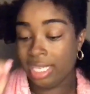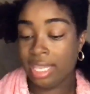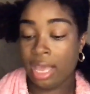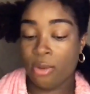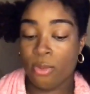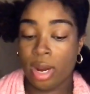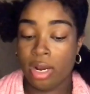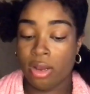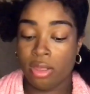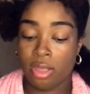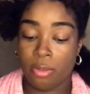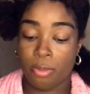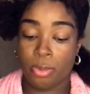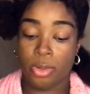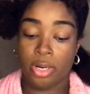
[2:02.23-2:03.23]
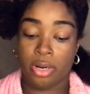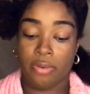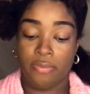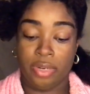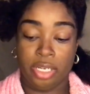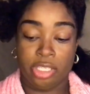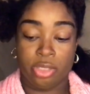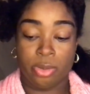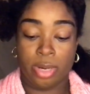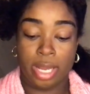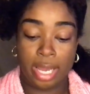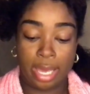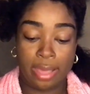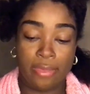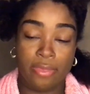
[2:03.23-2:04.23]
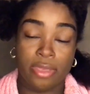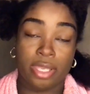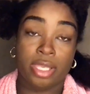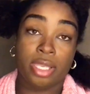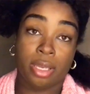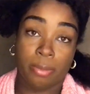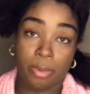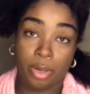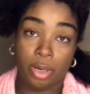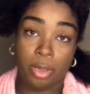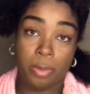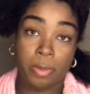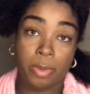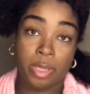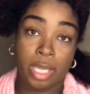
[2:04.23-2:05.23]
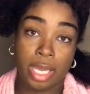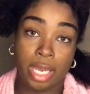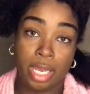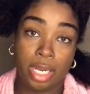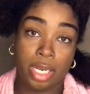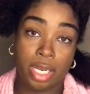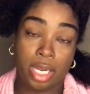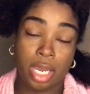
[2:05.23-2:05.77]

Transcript: It's like right on the border of Detroit and the suburb that